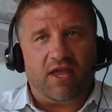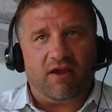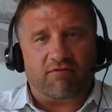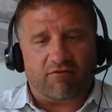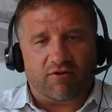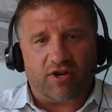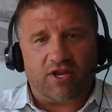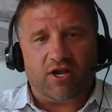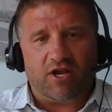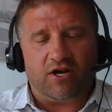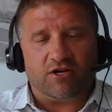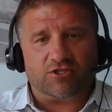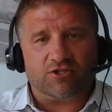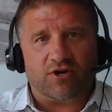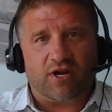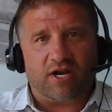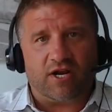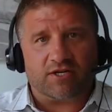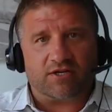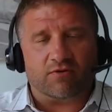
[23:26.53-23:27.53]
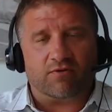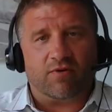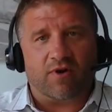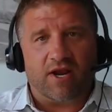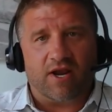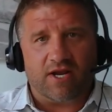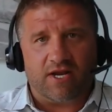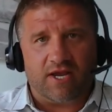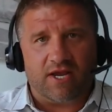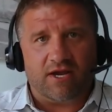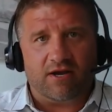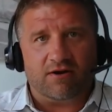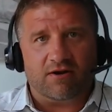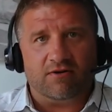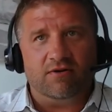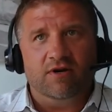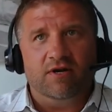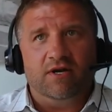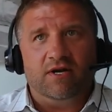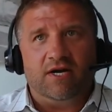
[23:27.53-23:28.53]
every contractor right
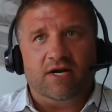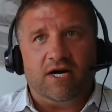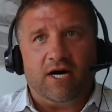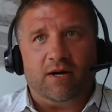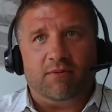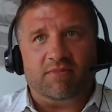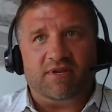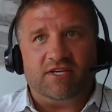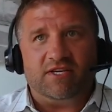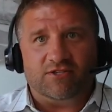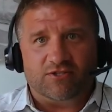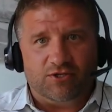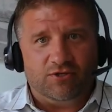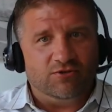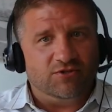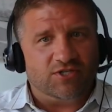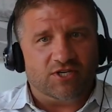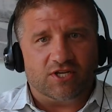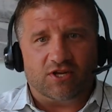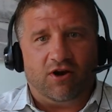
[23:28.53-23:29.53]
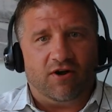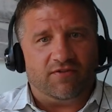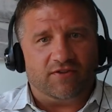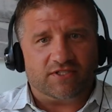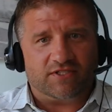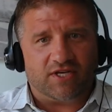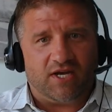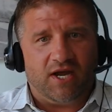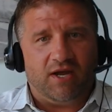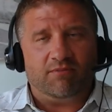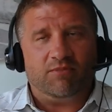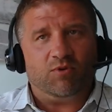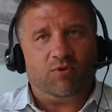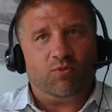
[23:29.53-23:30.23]
now um, is using all the time.